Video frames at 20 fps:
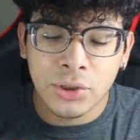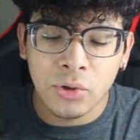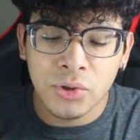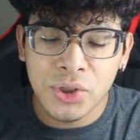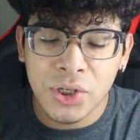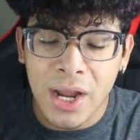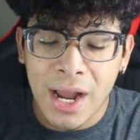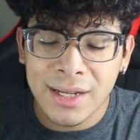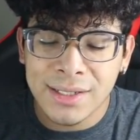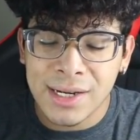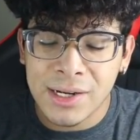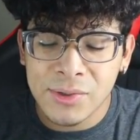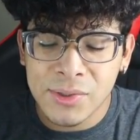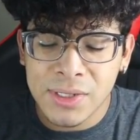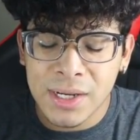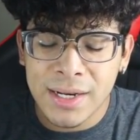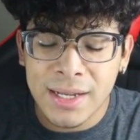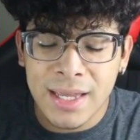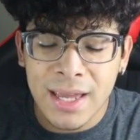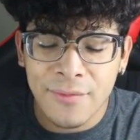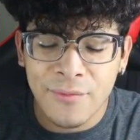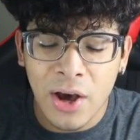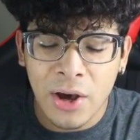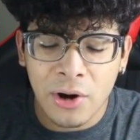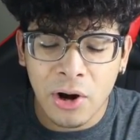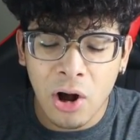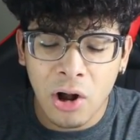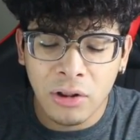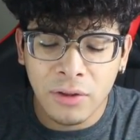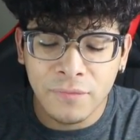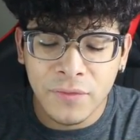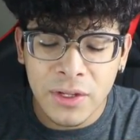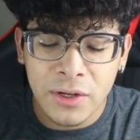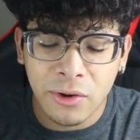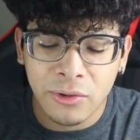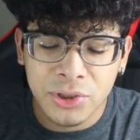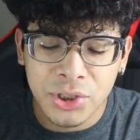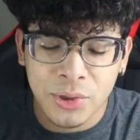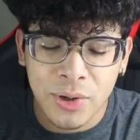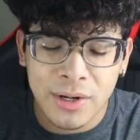told you guys I was going to give out all of the
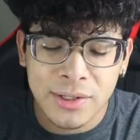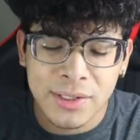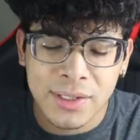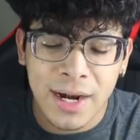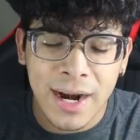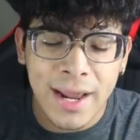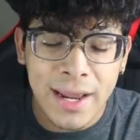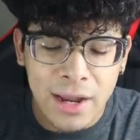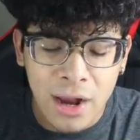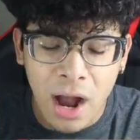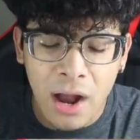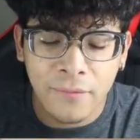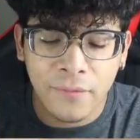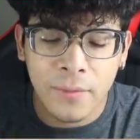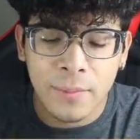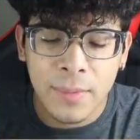ultra rares that I got